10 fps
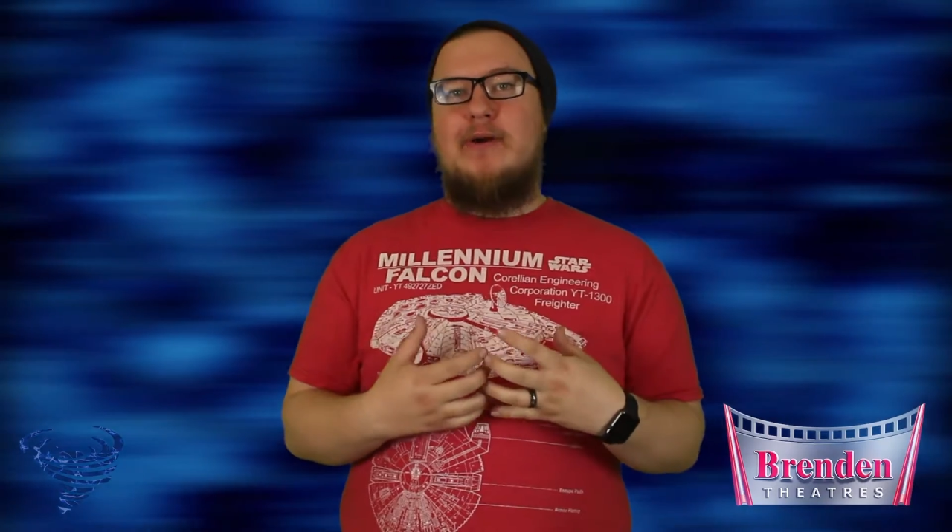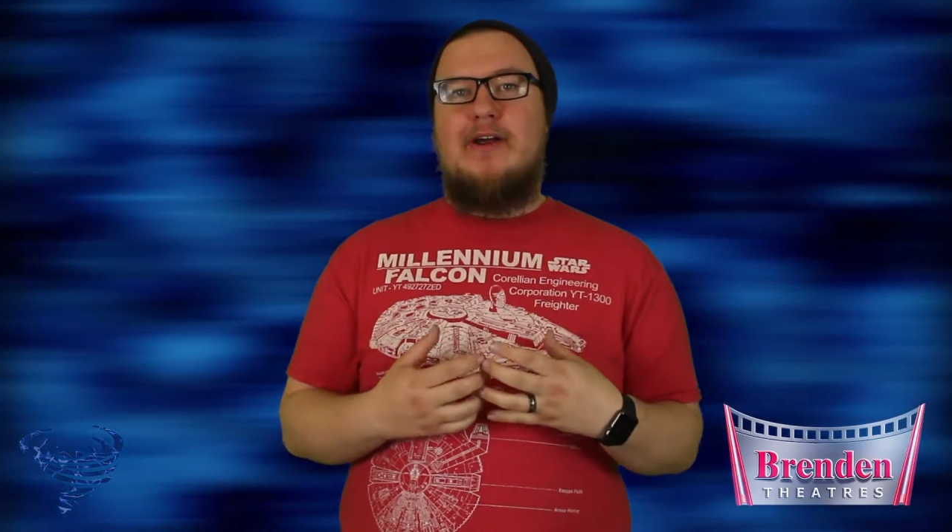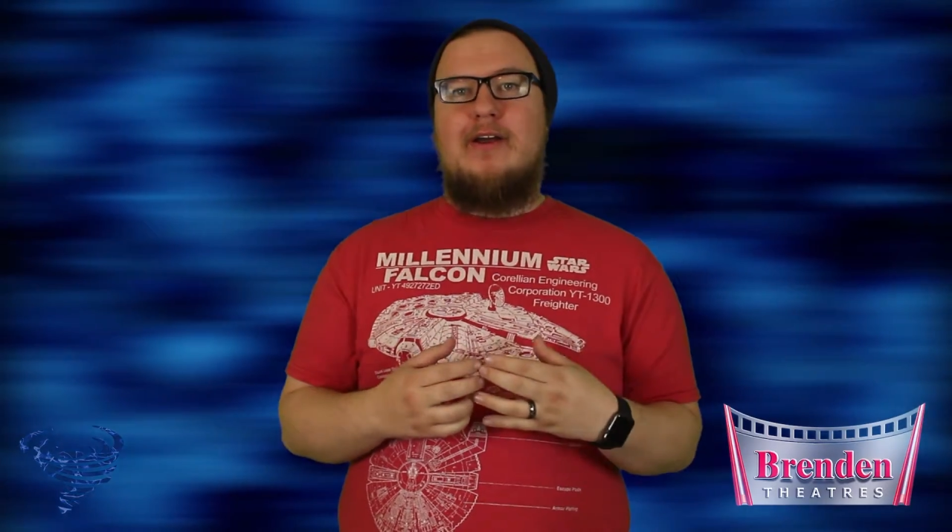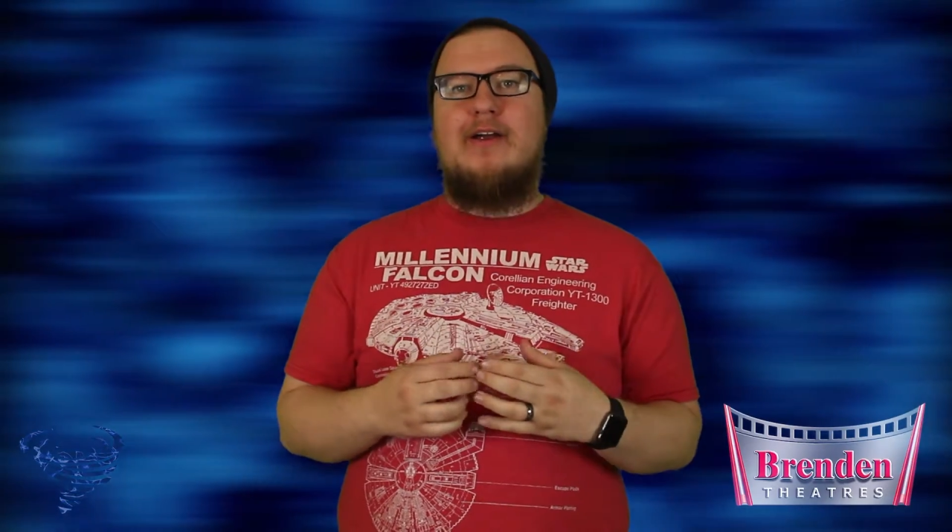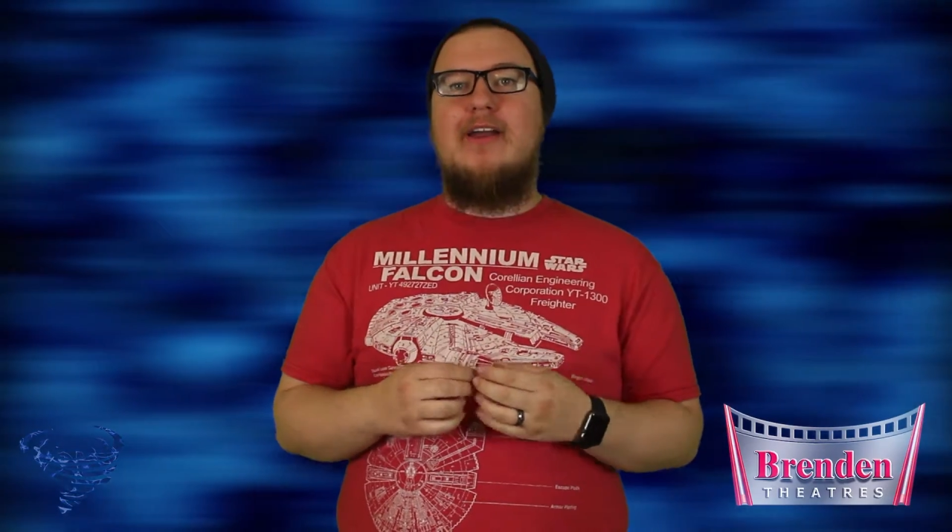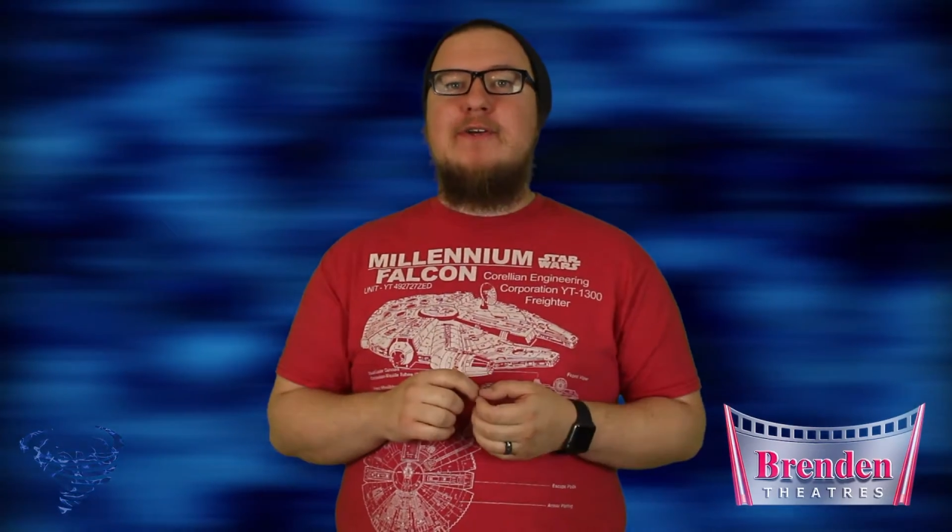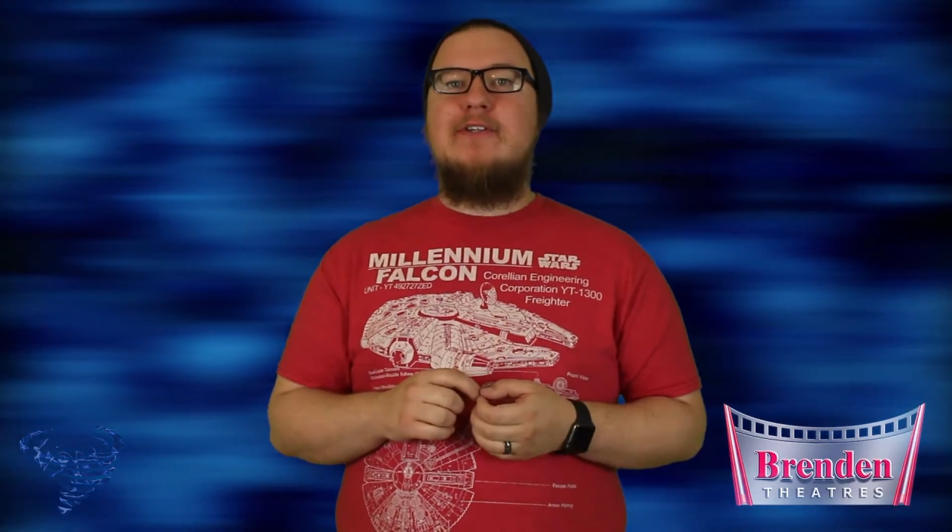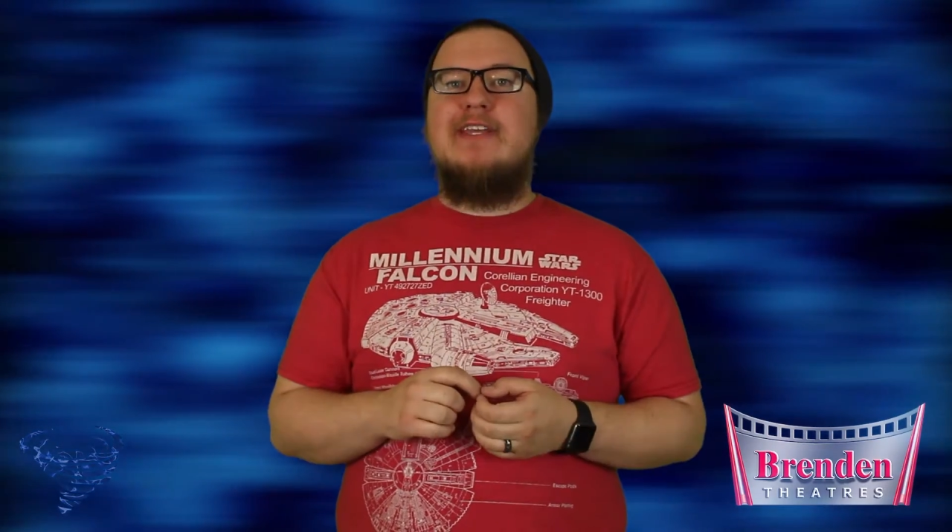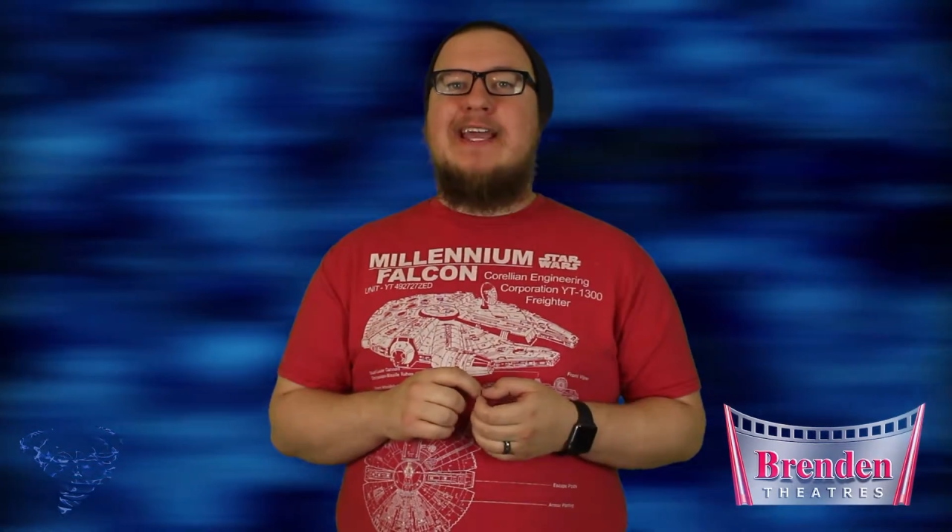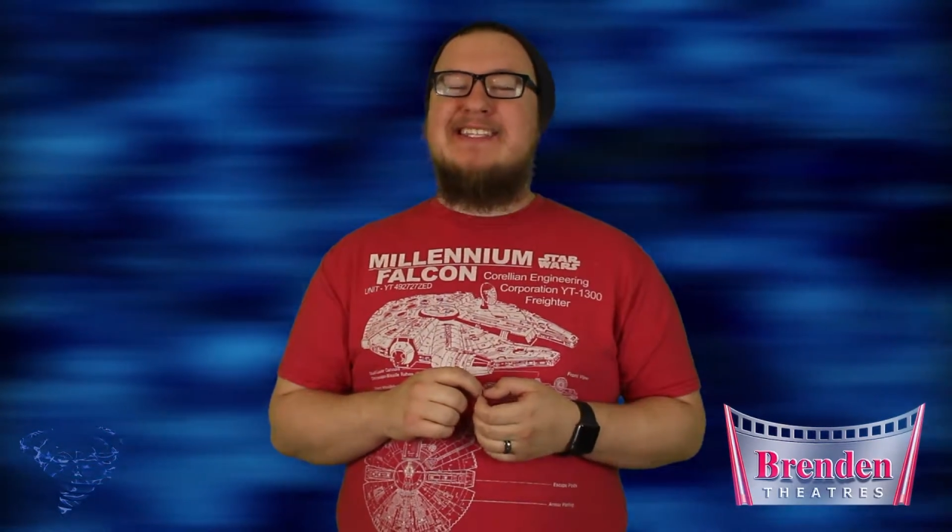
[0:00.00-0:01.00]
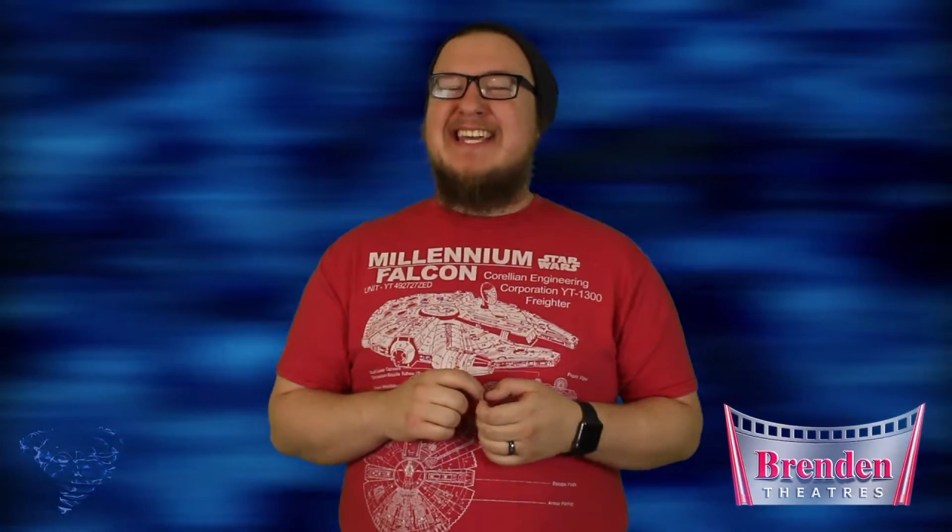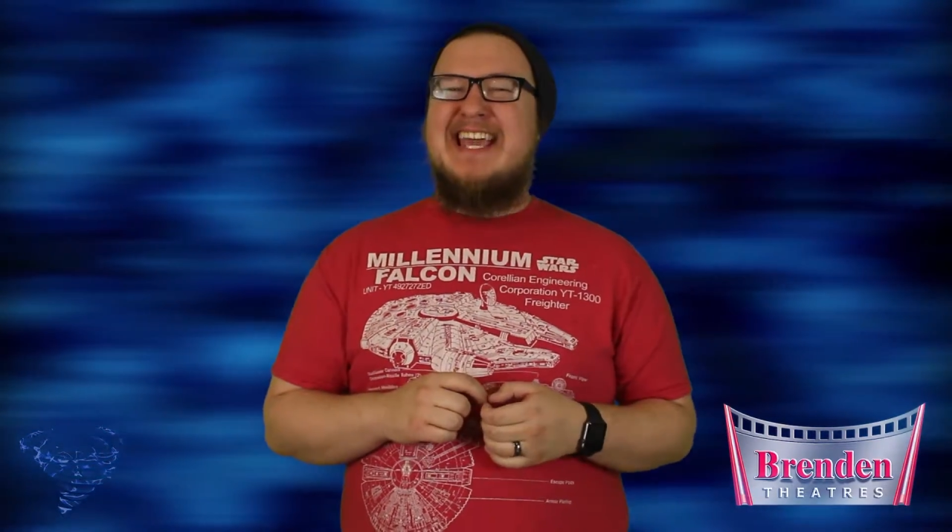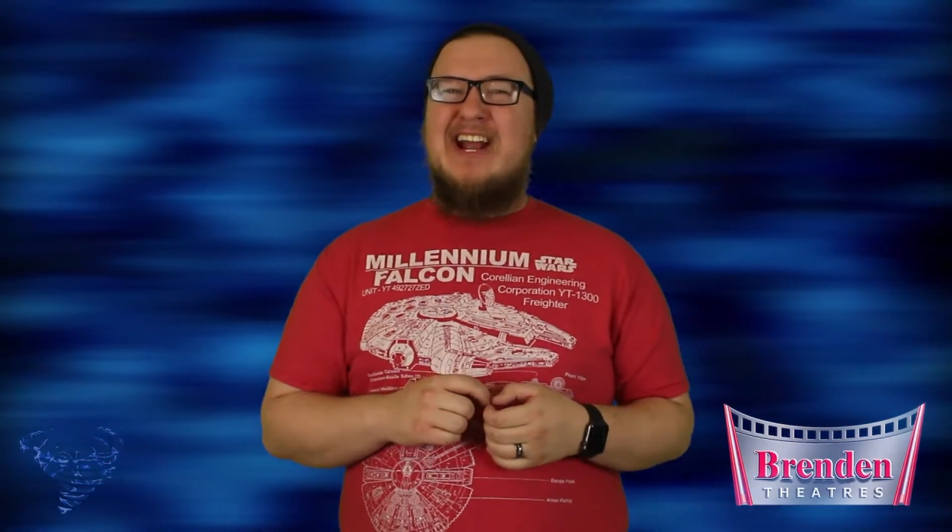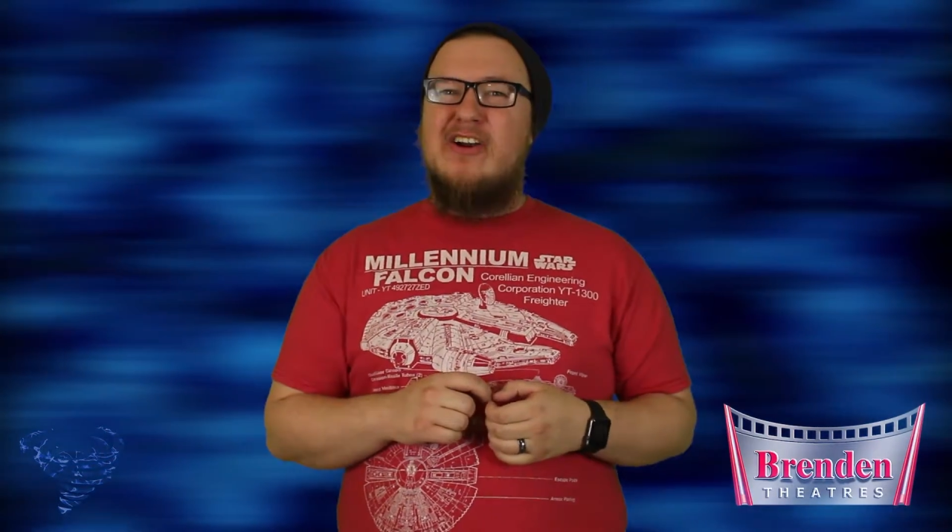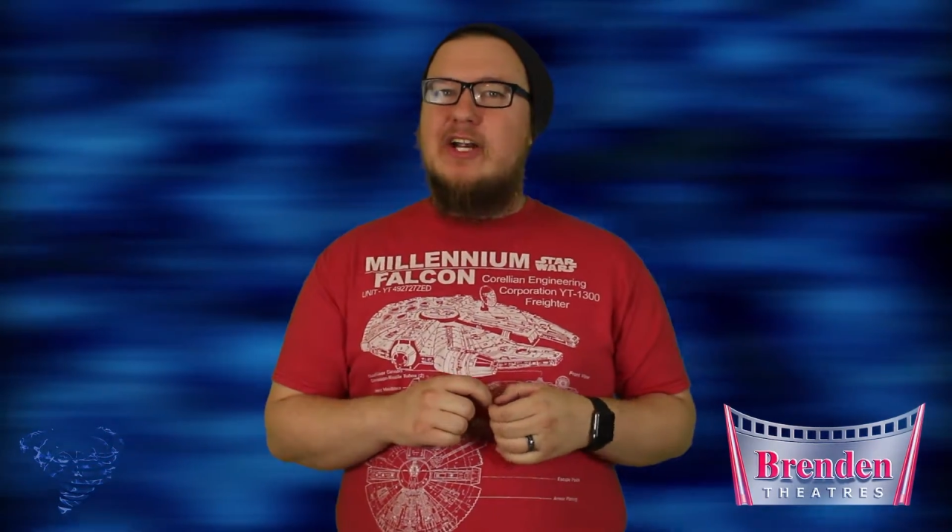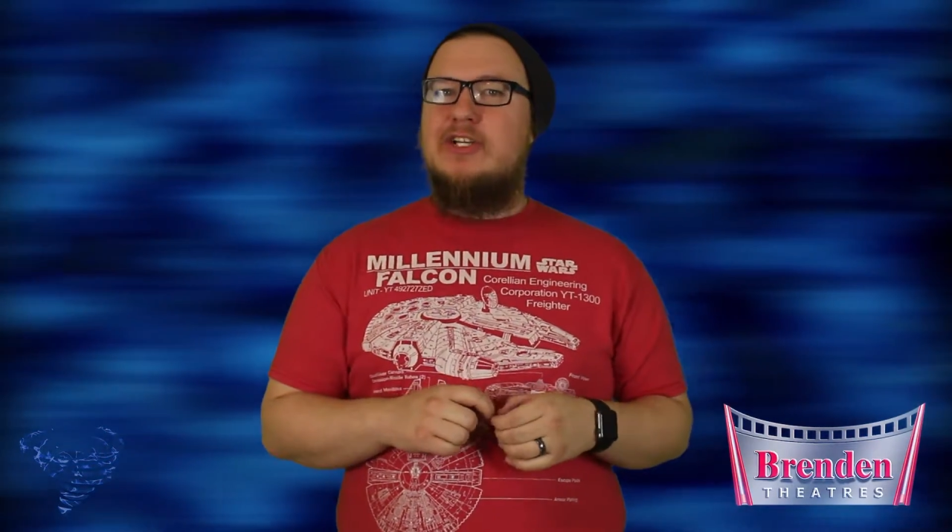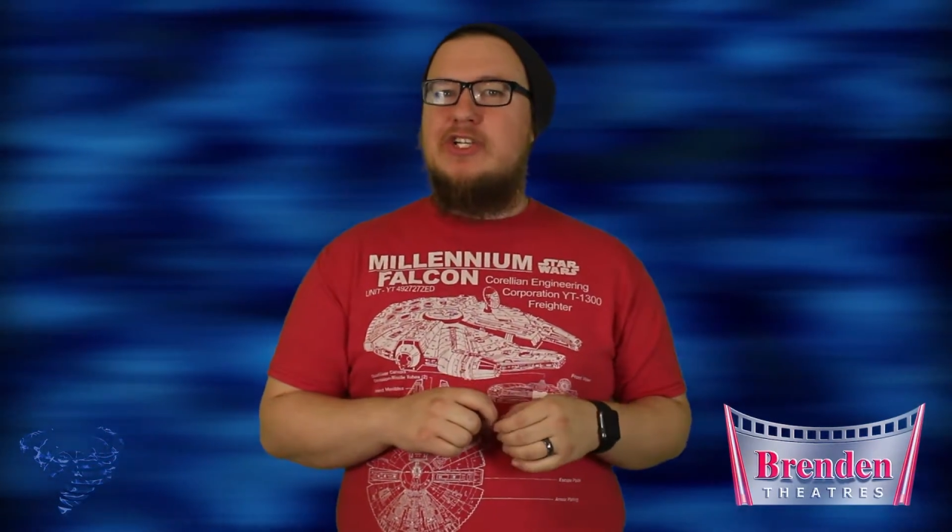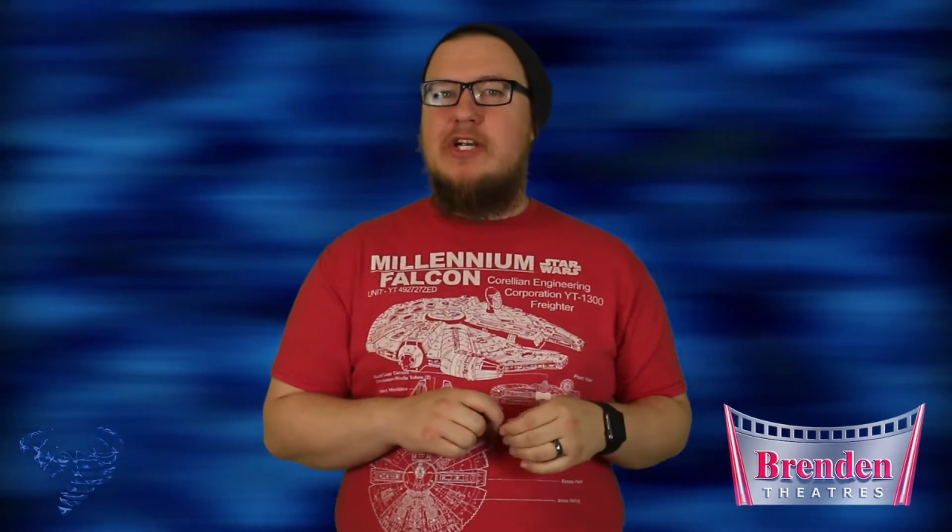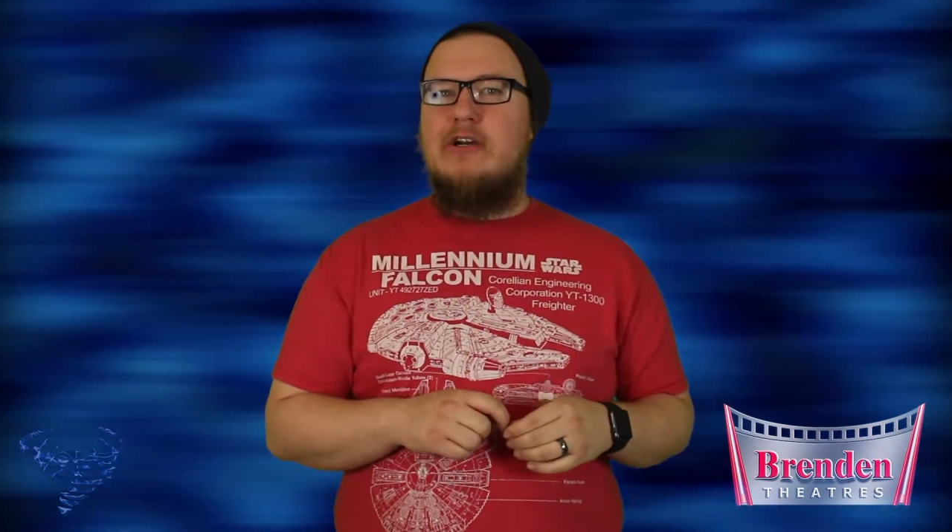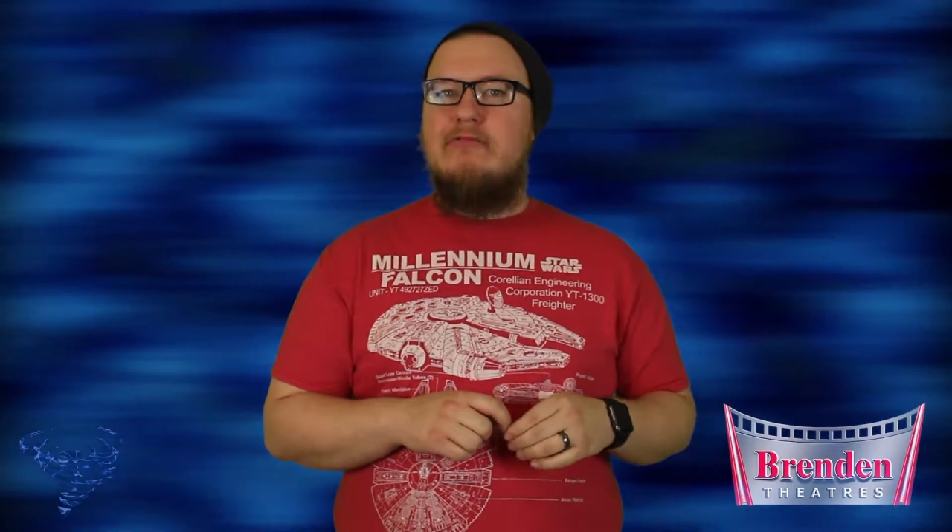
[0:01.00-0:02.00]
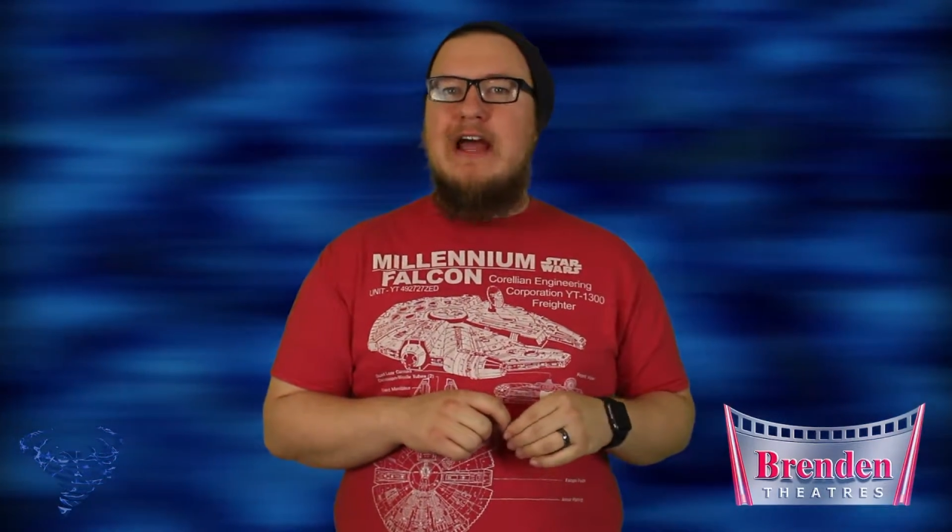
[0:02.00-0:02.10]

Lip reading: where it feels like it's a caricature